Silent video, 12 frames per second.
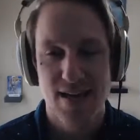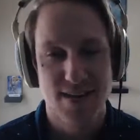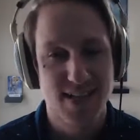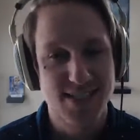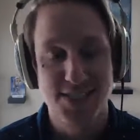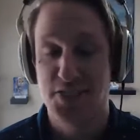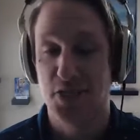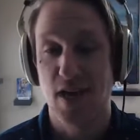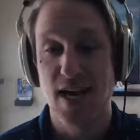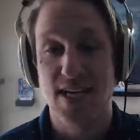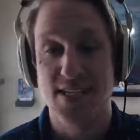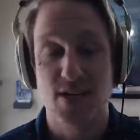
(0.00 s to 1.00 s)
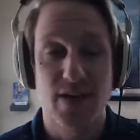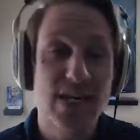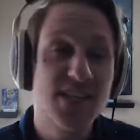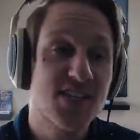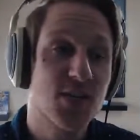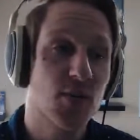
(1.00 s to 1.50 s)
this is great. And so
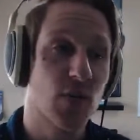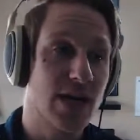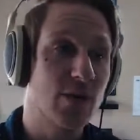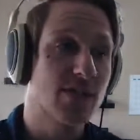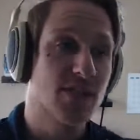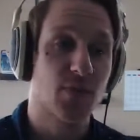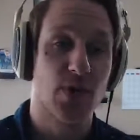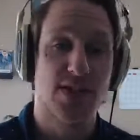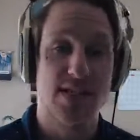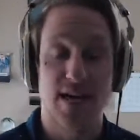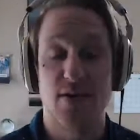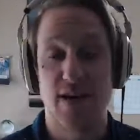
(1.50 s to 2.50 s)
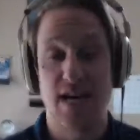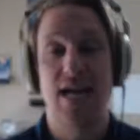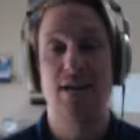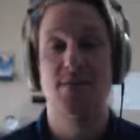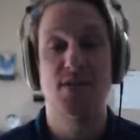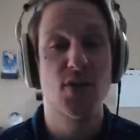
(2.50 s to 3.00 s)
he was super excited, and I
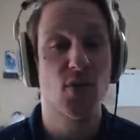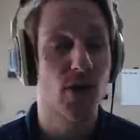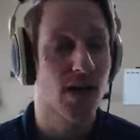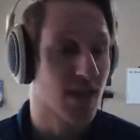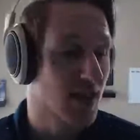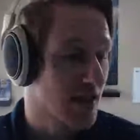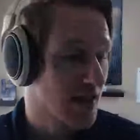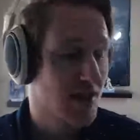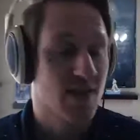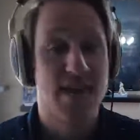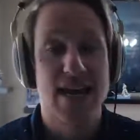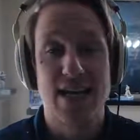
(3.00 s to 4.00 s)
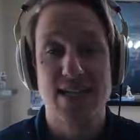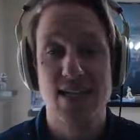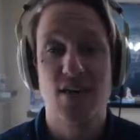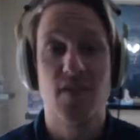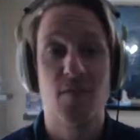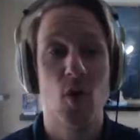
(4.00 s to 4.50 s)
am too, with that idea
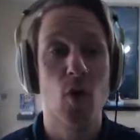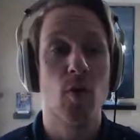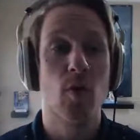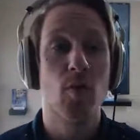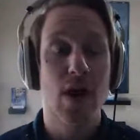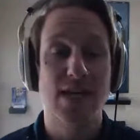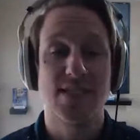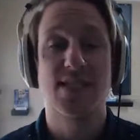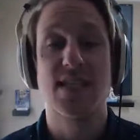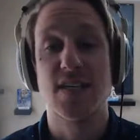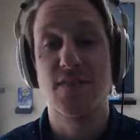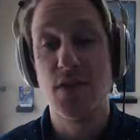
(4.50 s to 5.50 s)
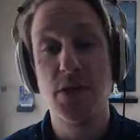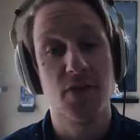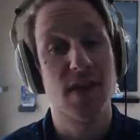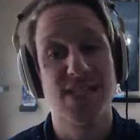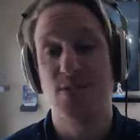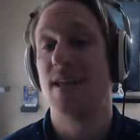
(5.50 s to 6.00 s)
of the mobile processing in the future.
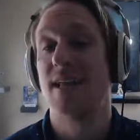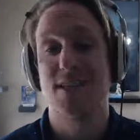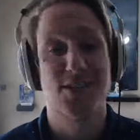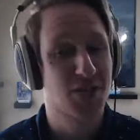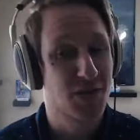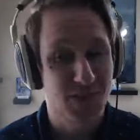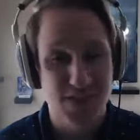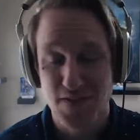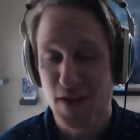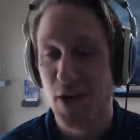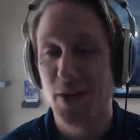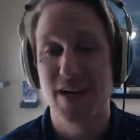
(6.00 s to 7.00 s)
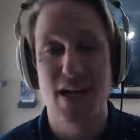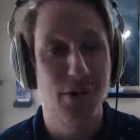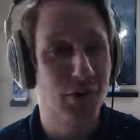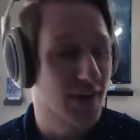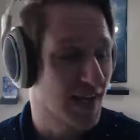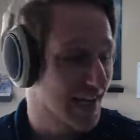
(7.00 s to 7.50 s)
That's why I like the Surface Phone and other
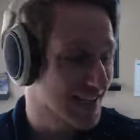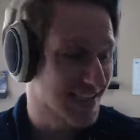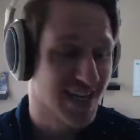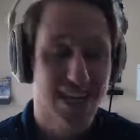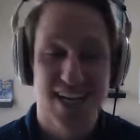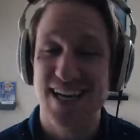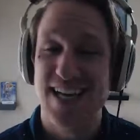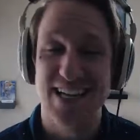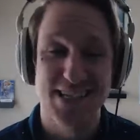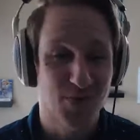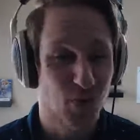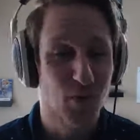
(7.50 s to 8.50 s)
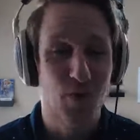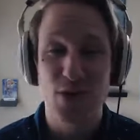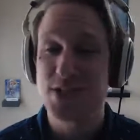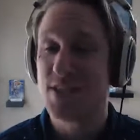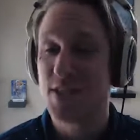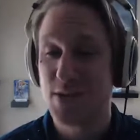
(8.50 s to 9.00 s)
things, is we're
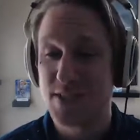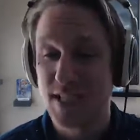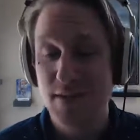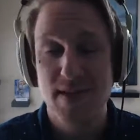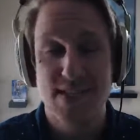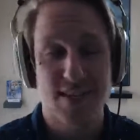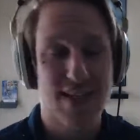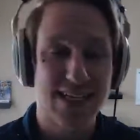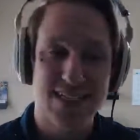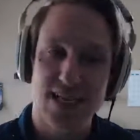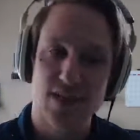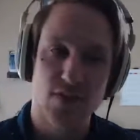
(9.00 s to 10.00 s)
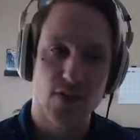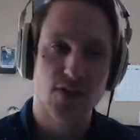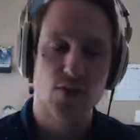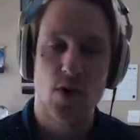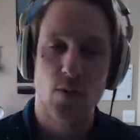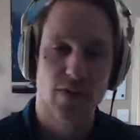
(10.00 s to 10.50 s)
pushing those limits, and that's like the first
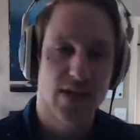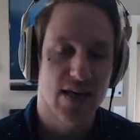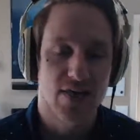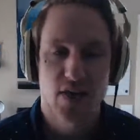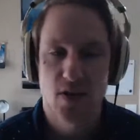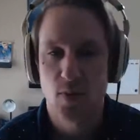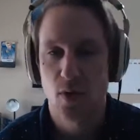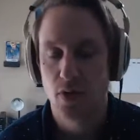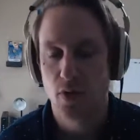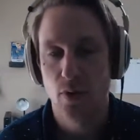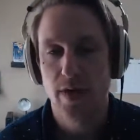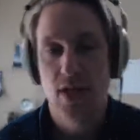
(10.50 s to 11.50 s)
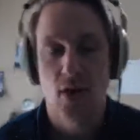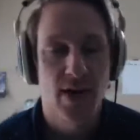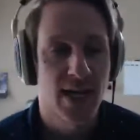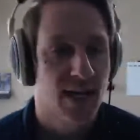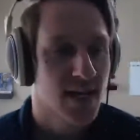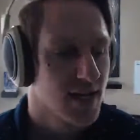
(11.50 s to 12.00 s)
one with that Thunderbolt 3 on
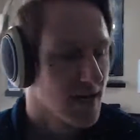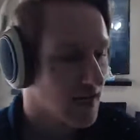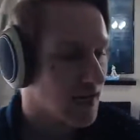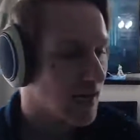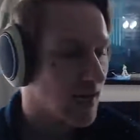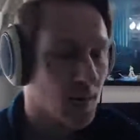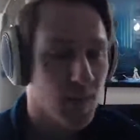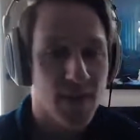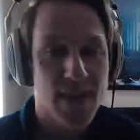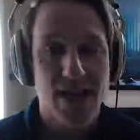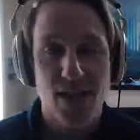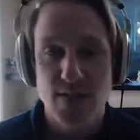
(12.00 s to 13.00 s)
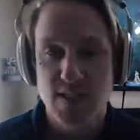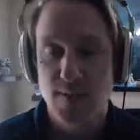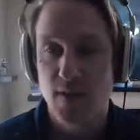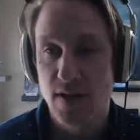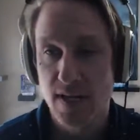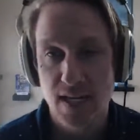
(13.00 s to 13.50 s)
it. And that
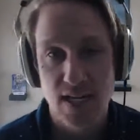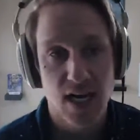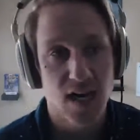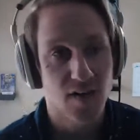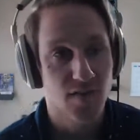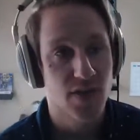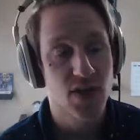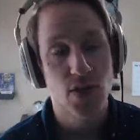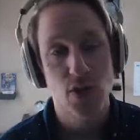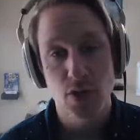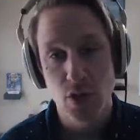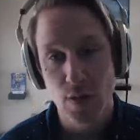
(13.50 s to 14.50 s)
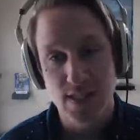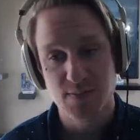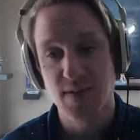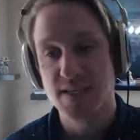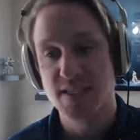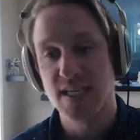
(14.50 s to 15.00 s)
usability of the new
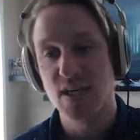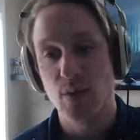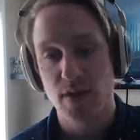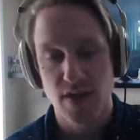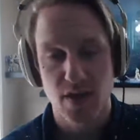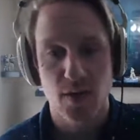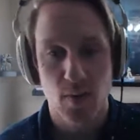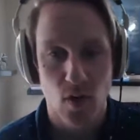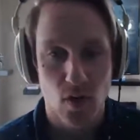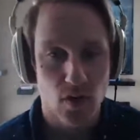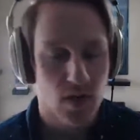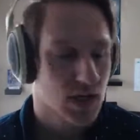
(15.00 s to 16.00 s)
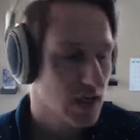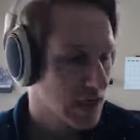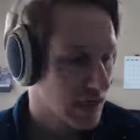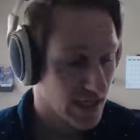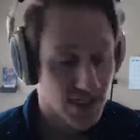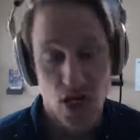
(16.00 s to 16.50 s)
USB-C with Thunderbolt
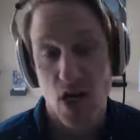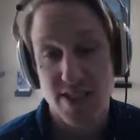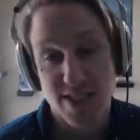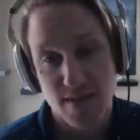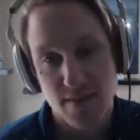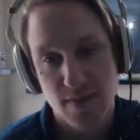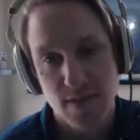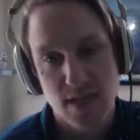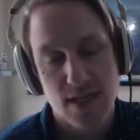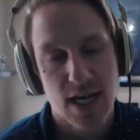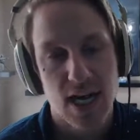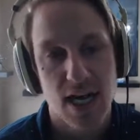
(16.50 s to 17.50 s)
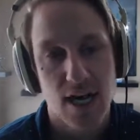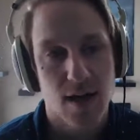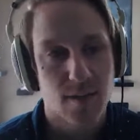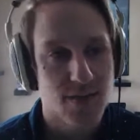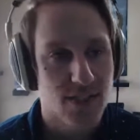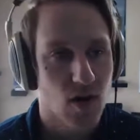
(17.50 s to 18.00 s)
is awesome.
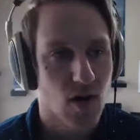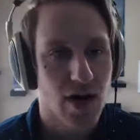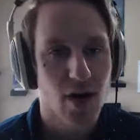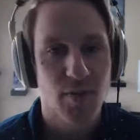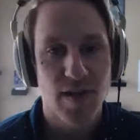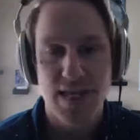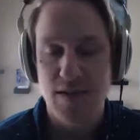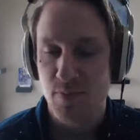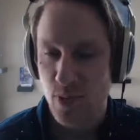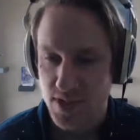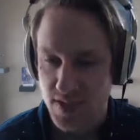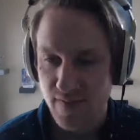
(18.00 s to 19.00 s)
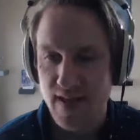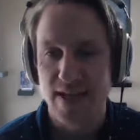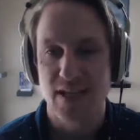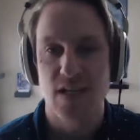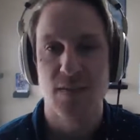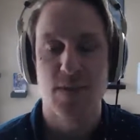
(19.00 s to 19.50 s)
So I hope they keep pushing that,
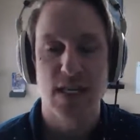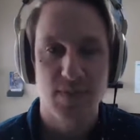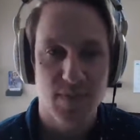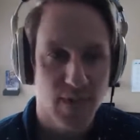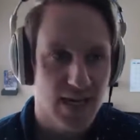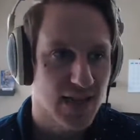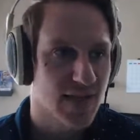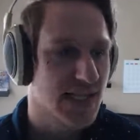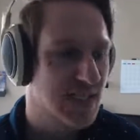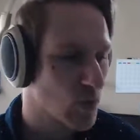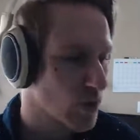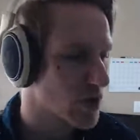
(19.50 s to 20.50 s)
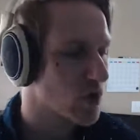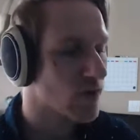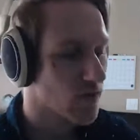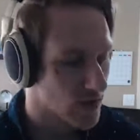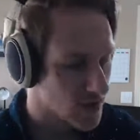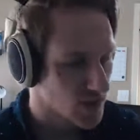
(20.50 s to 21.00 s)
keep making these more
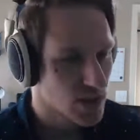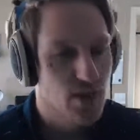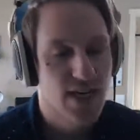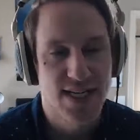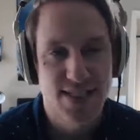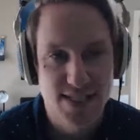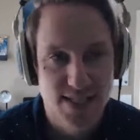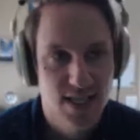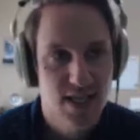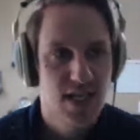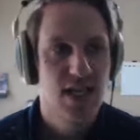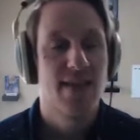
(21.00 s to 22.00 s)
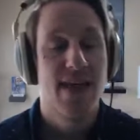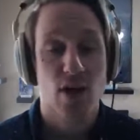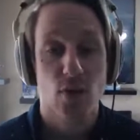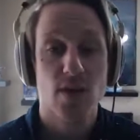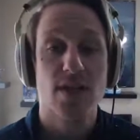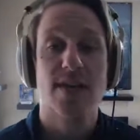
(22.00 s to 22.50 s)
universal units that are
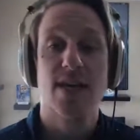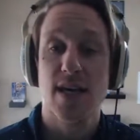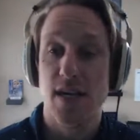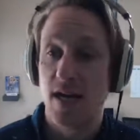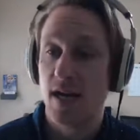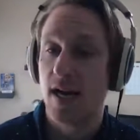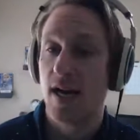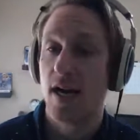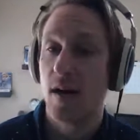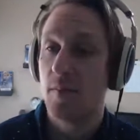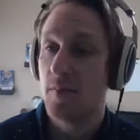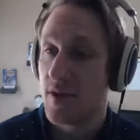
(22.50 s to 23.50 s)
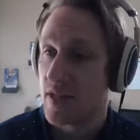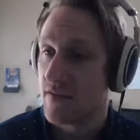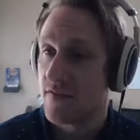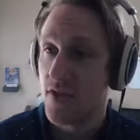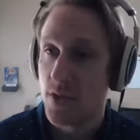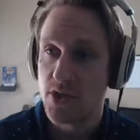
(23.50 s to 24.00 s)
really gonna be the
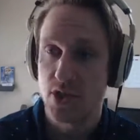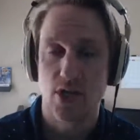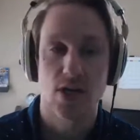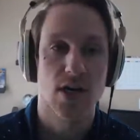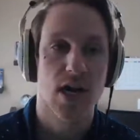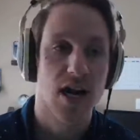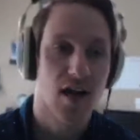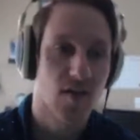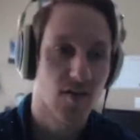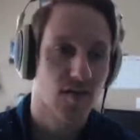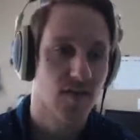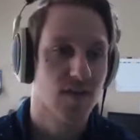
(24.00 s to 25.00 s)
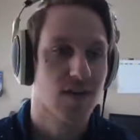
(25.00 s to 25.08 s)
future of